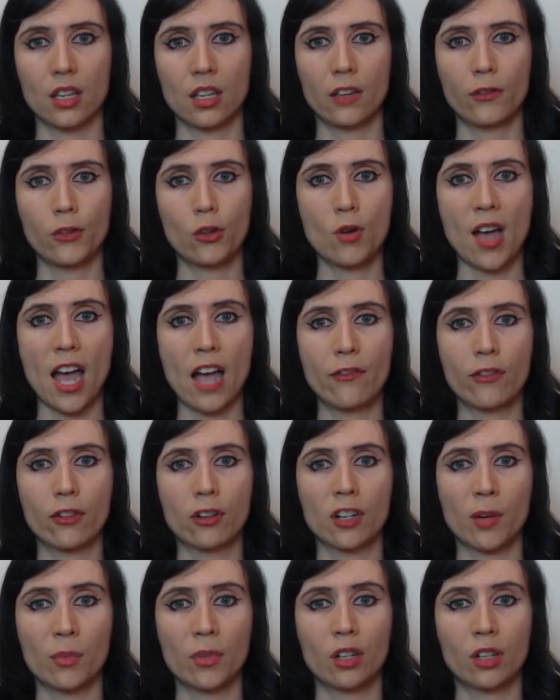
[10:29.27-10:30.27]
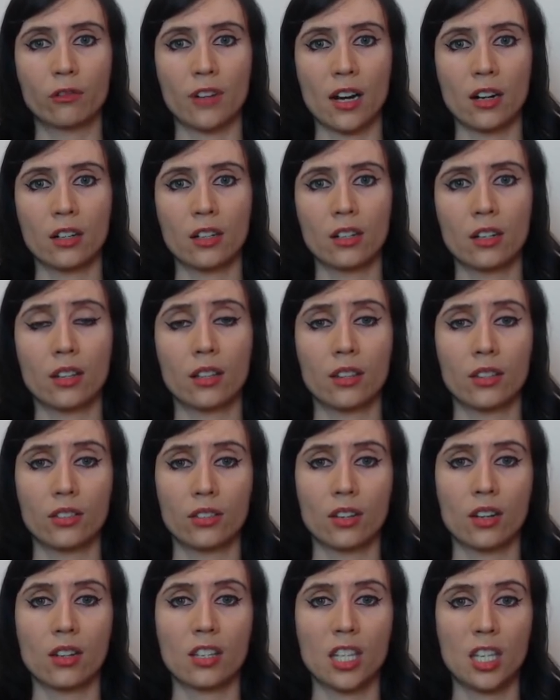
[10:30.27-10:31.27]
If you have a criminal record,
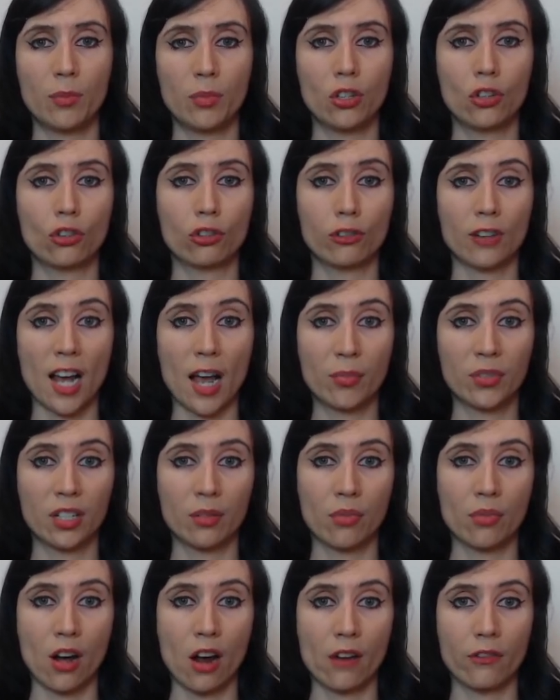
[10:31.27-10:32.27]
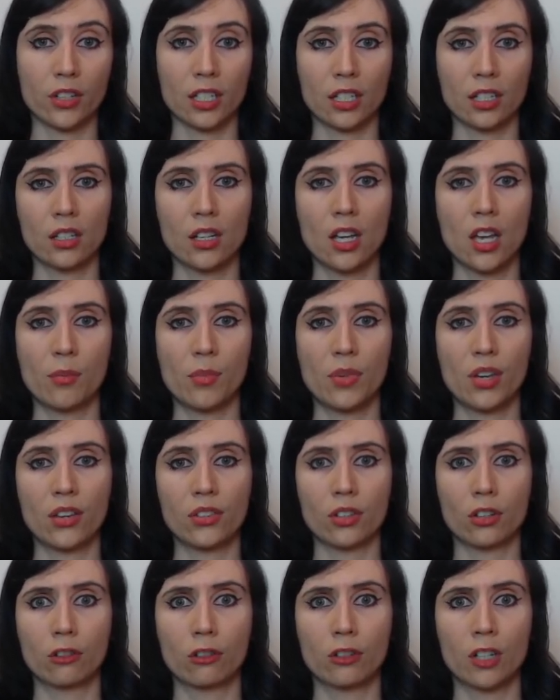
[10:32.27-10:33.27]
this can keep you trapped in poverty,
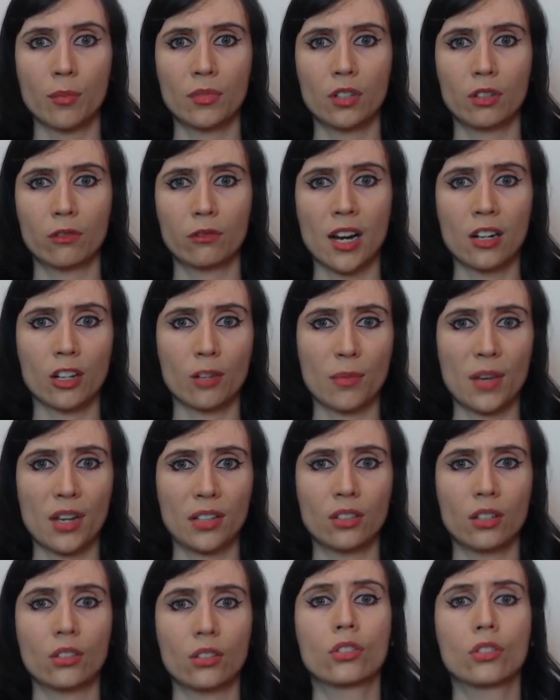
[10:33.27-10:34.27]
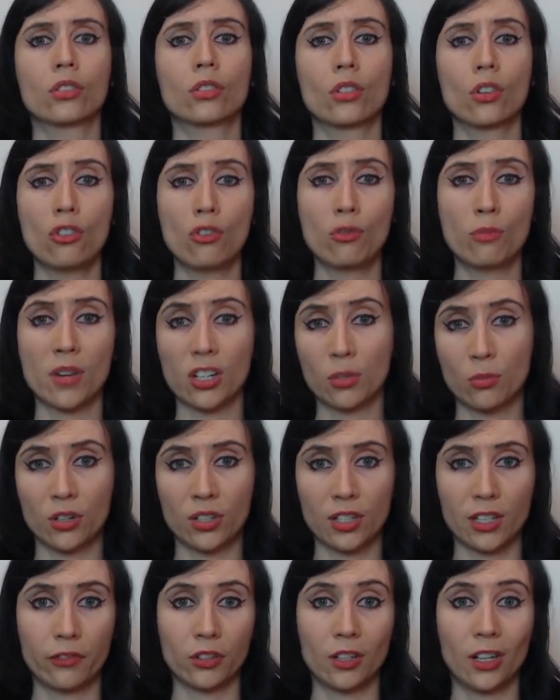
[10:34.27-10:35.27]
because the criminal record makes it so much more
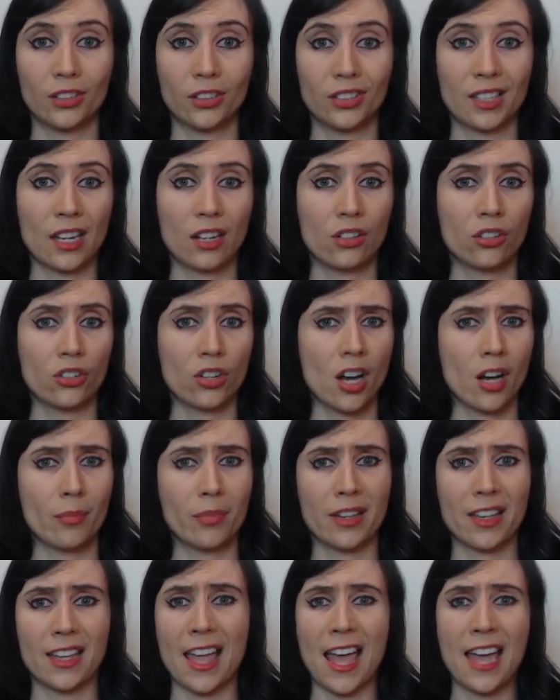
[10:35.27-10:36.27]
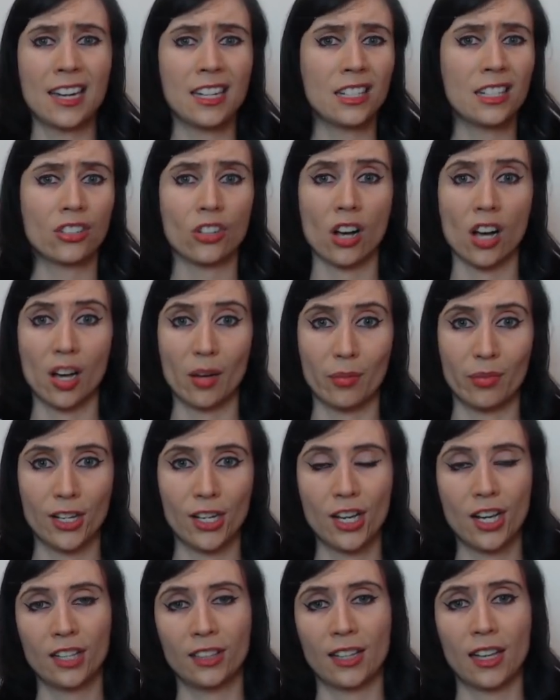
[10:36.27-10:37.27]
difficult to get a job, any job,
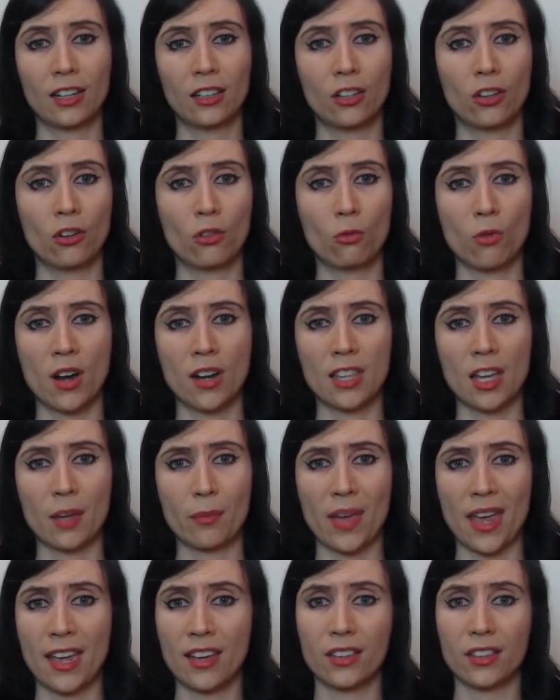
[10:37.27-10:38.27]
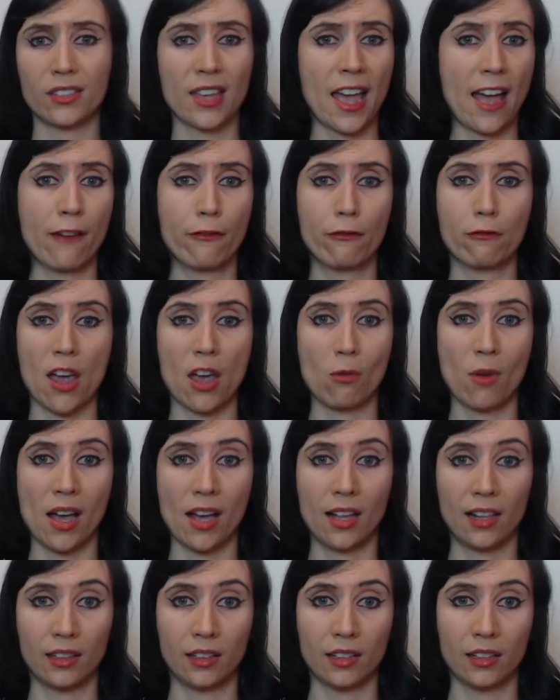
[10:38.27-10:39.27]
let alone one that pays halfway
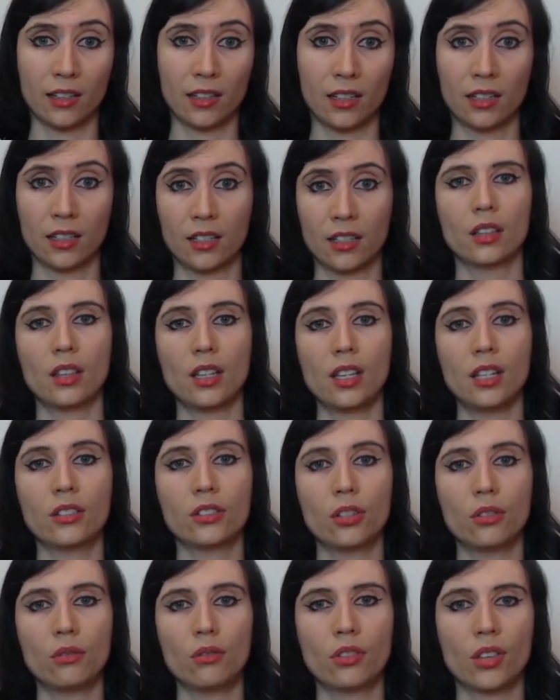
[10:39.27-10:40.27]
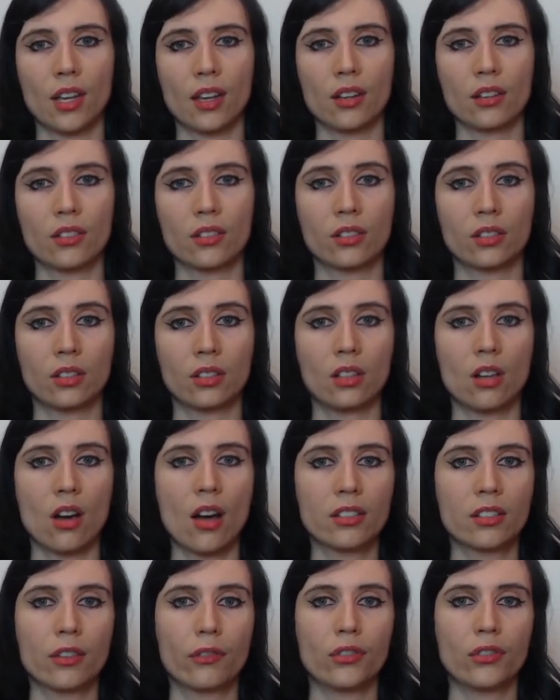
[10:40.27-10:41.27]
well. These two things, the
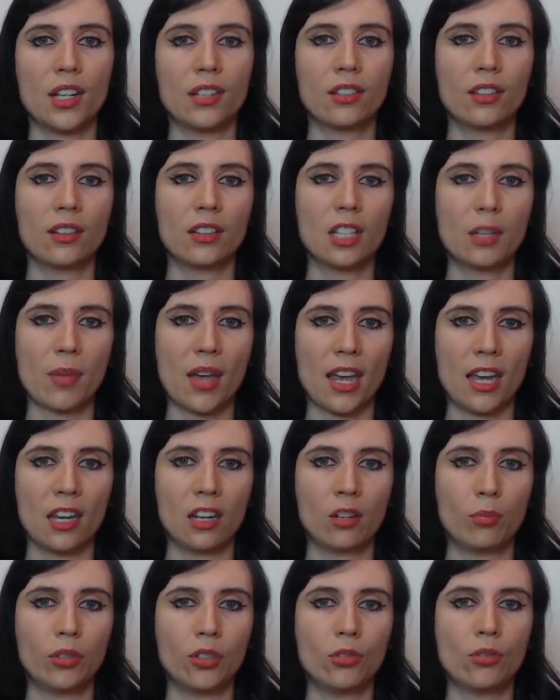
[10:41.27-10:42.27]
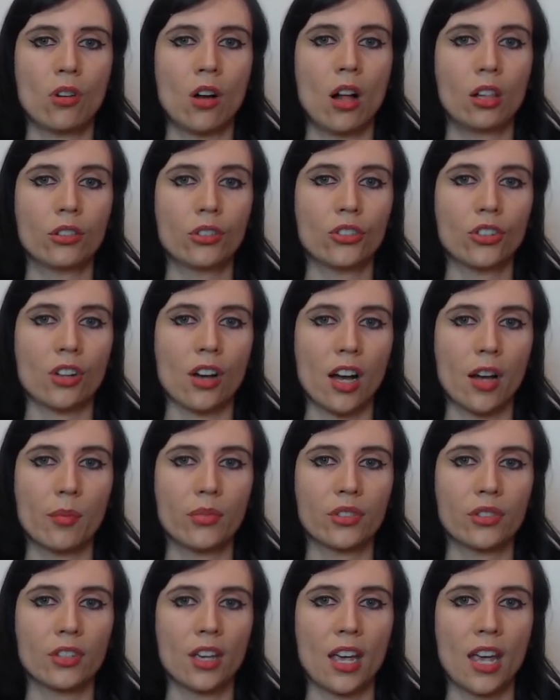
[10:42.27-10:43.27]
loss of decently paid blue-collar
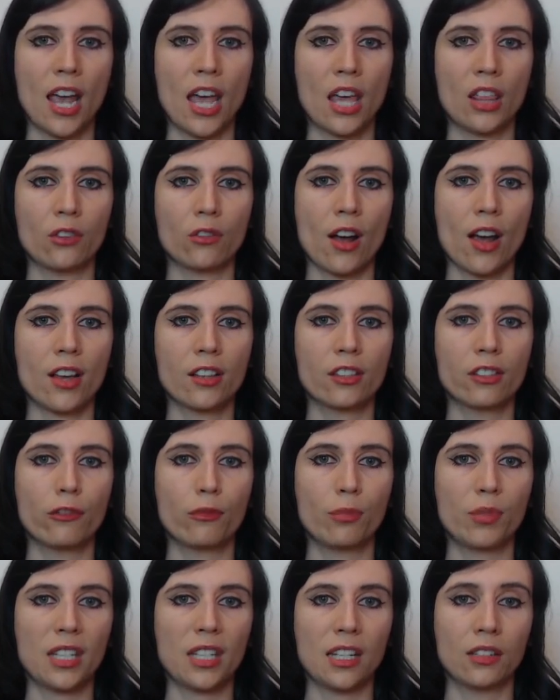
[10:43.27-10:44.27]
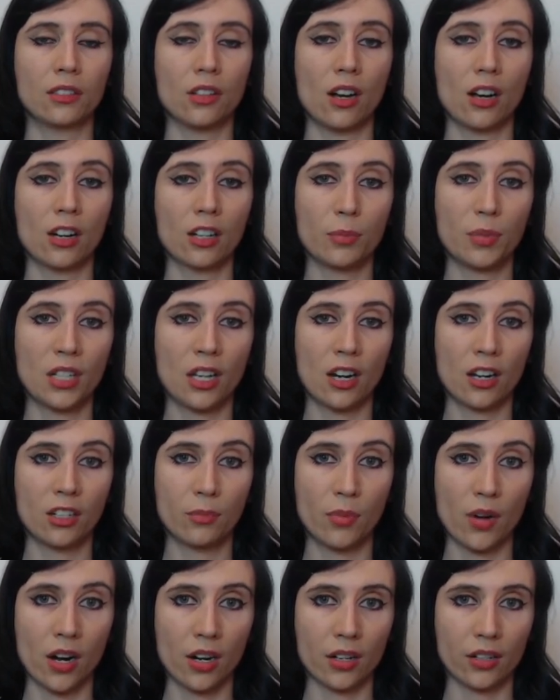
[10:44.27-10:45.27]
jobs and the rise of being locked
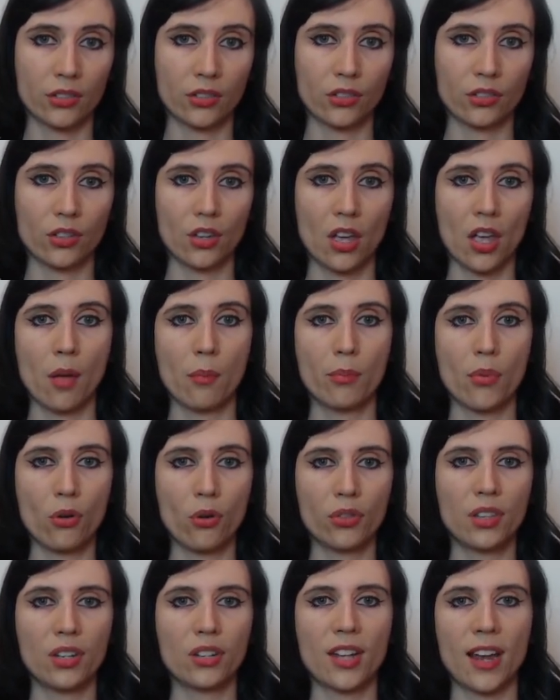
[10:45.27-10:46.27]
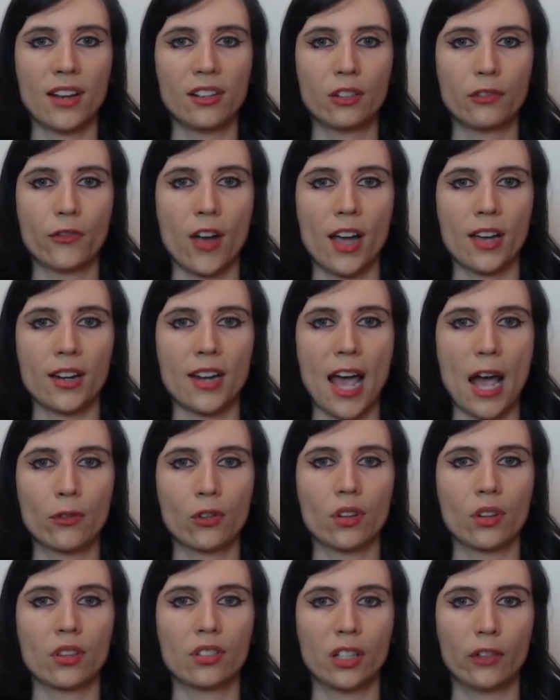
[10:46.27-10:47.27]
behind bars, both intensified
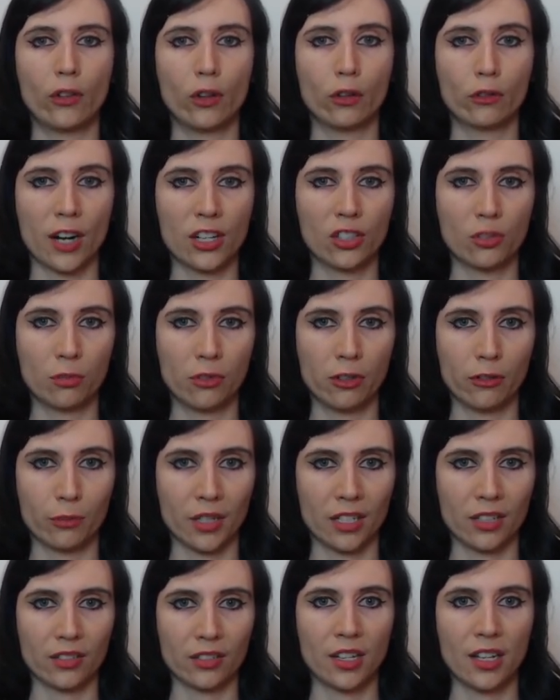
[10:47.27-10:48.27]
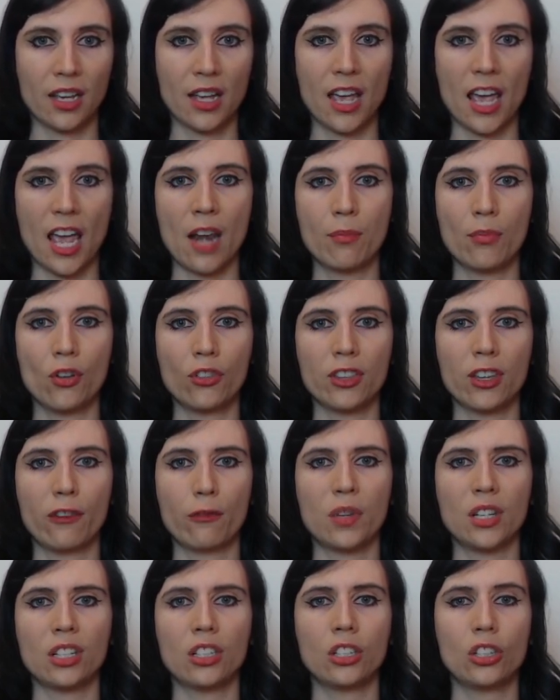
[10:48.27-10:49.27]
after the civil rights movement, and both have
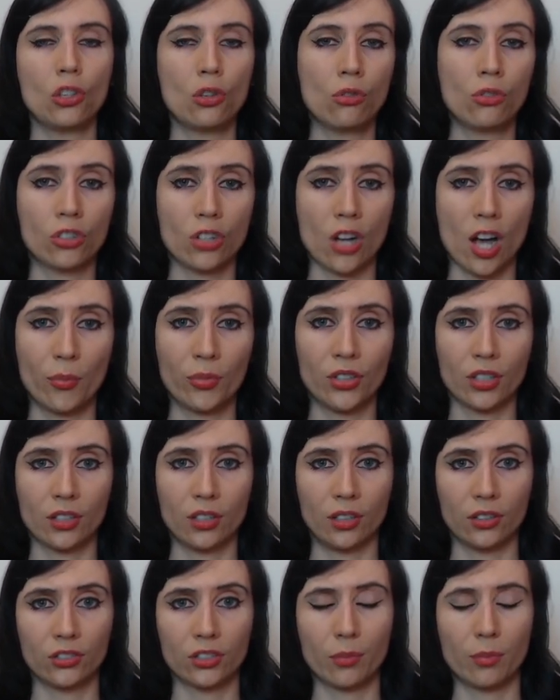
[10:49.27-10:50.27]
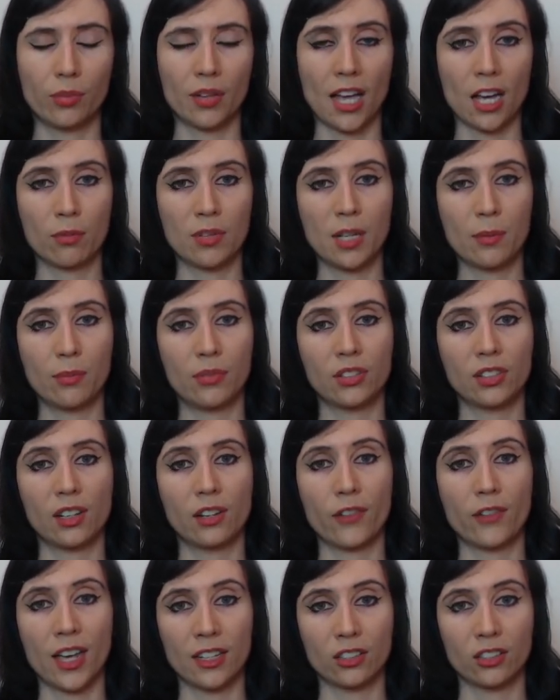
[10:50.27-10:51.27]
been huge obstacles to black people's
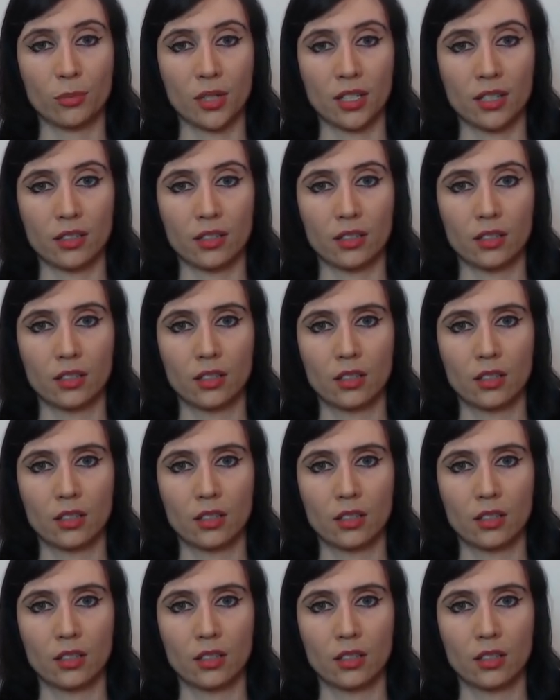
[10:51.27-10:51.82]
advancement.